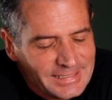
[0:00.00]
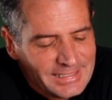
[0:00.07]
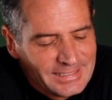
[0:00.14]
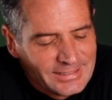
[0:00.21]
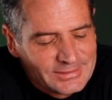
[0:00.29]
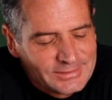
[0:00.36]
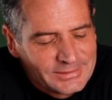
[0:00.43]

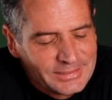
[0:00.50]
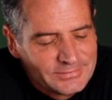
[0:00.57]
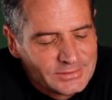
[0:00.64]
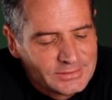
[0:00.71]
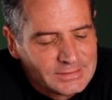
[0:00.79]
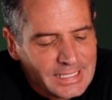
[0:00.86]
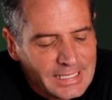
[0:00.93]
It also
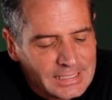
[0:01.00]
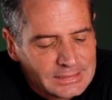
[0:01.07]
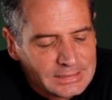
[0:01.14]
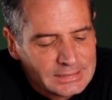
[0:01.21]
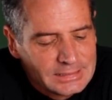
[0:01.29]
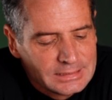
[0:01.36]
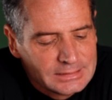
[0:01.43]
gives you
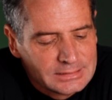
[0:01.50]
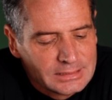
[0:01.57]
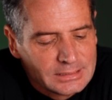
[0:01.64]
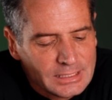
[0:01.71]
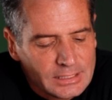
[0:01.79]
lanolin in there.